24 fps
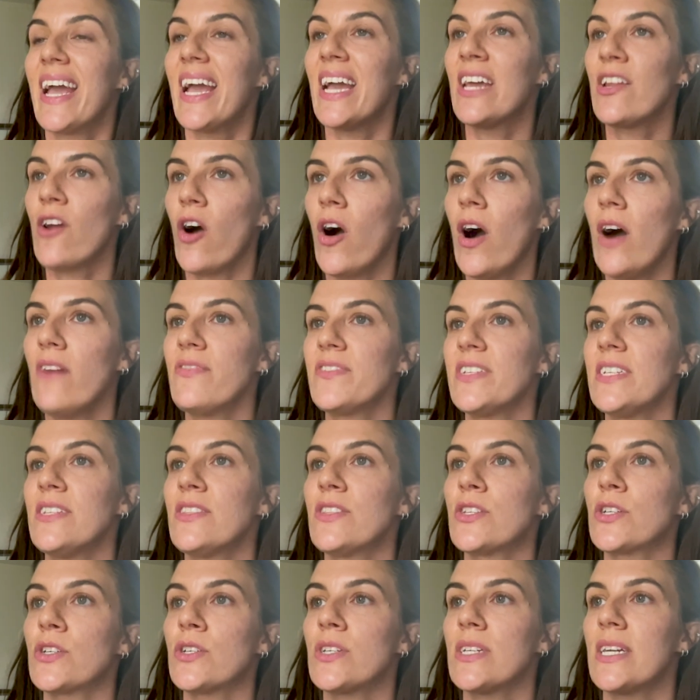and
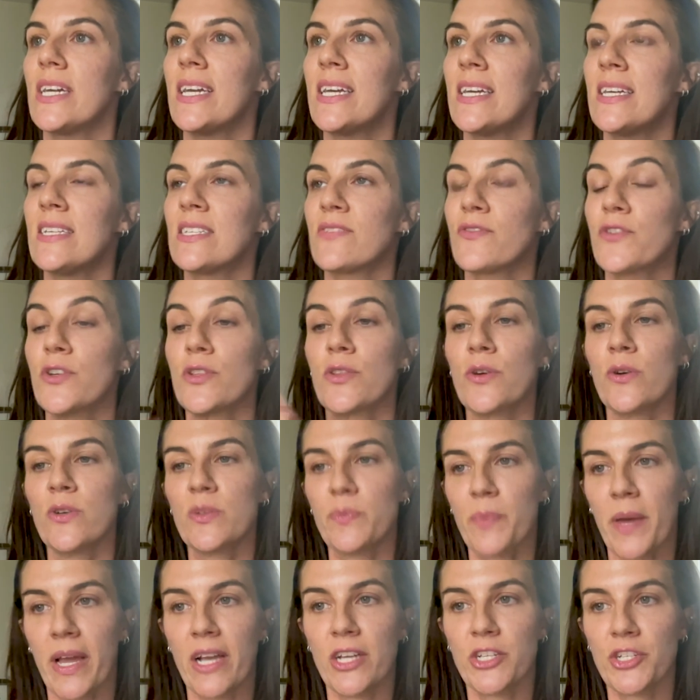often there is for
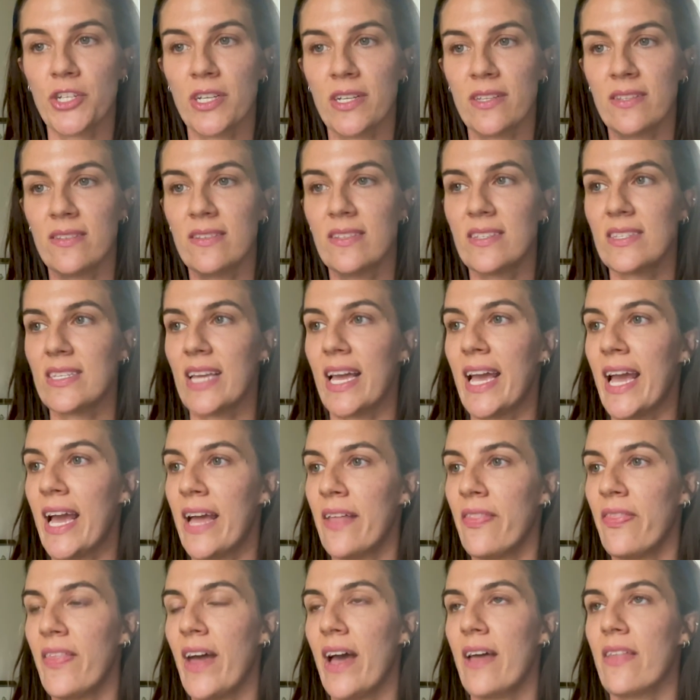those patients,
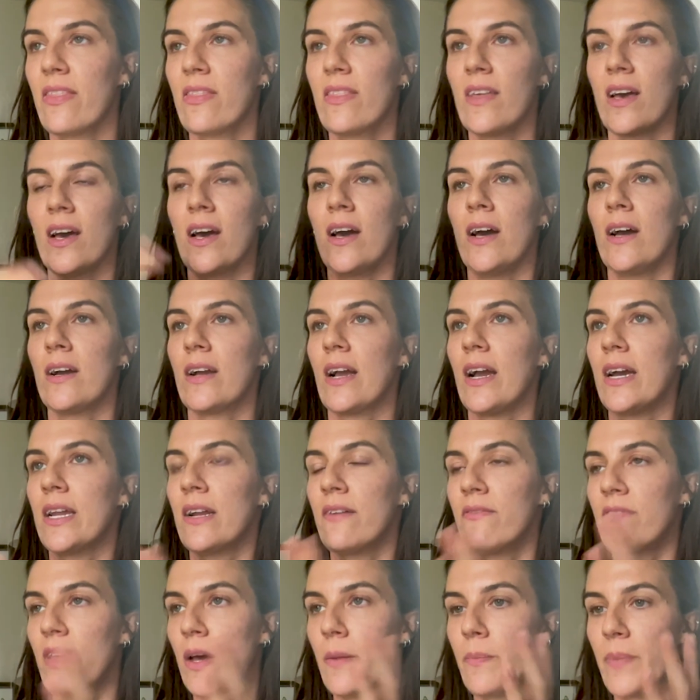and that the kind
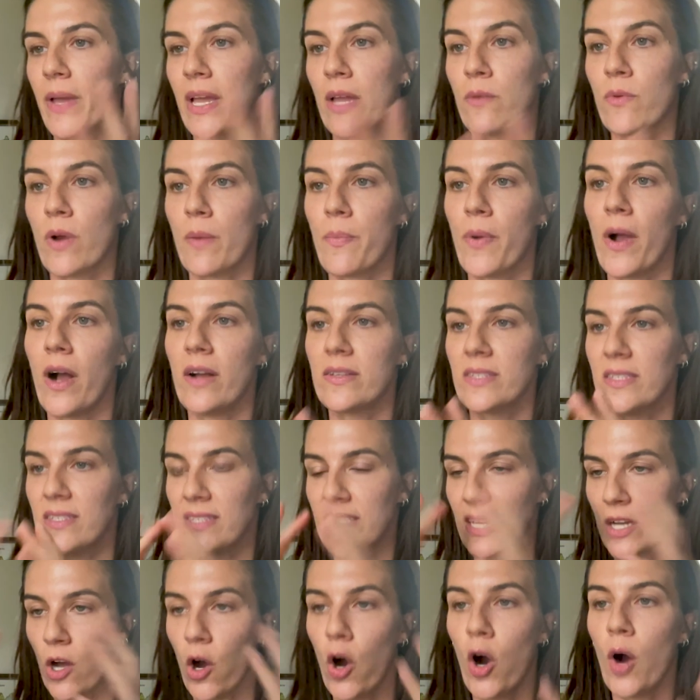of the pain
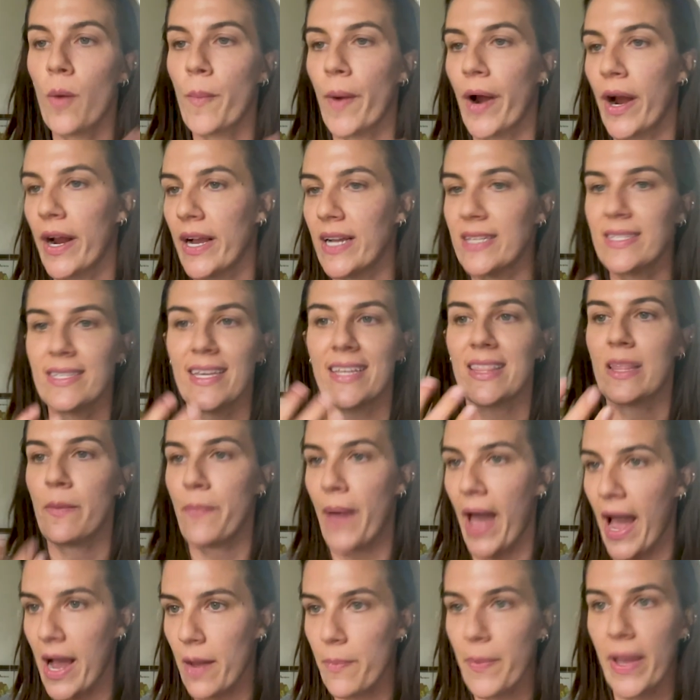reprocessing hallmark is like the
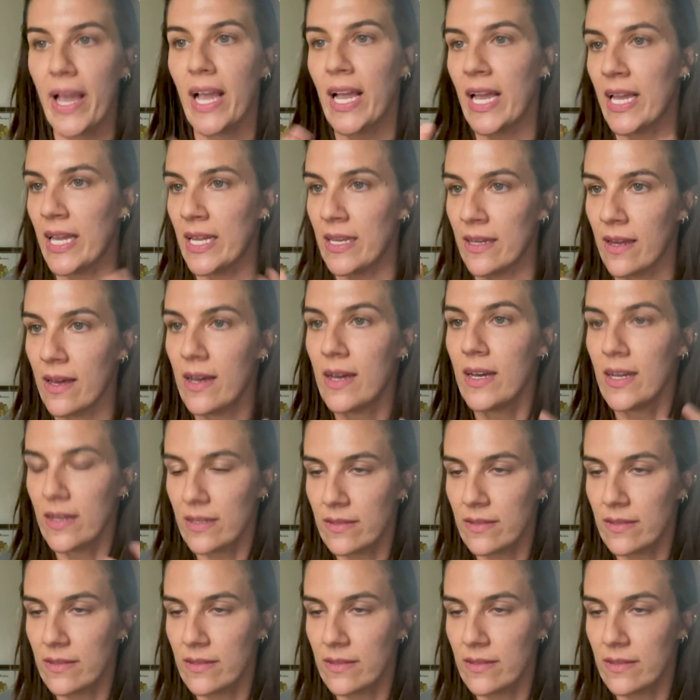back pain